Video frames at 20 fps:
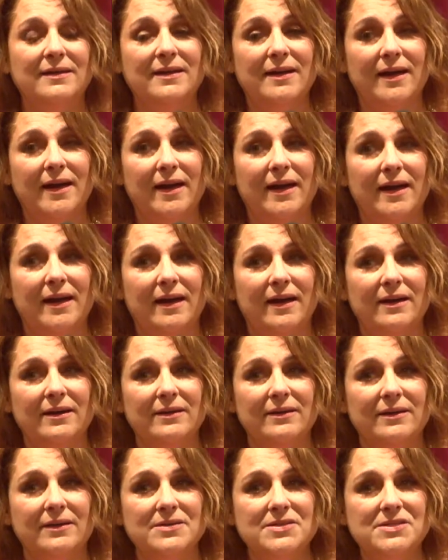Yeah,
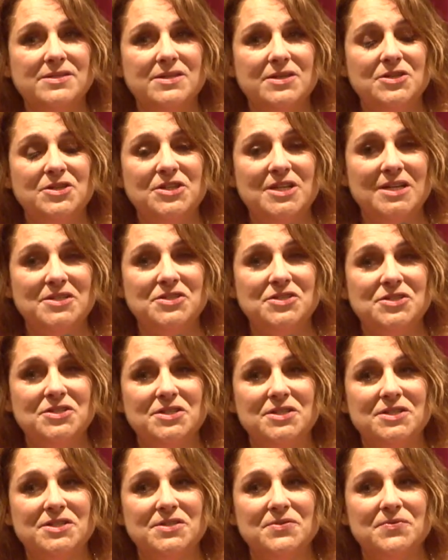
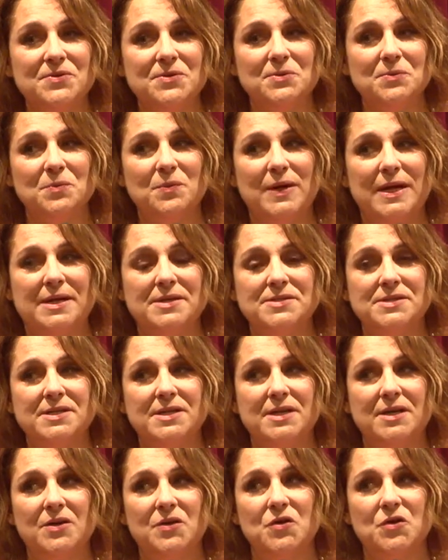suggestions for
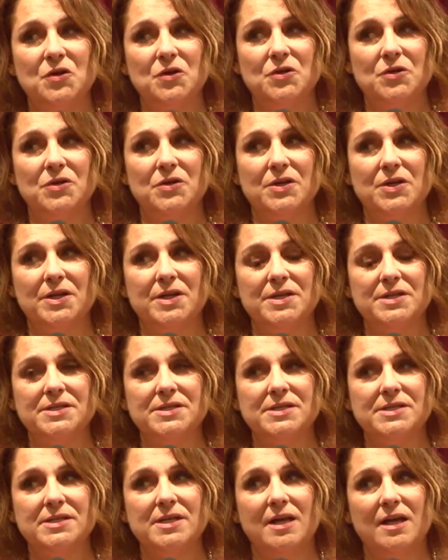raising
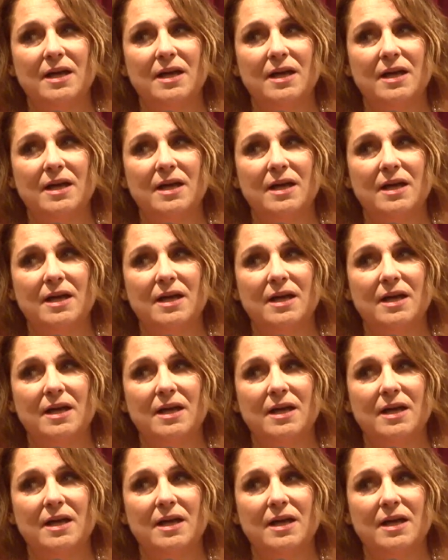girls.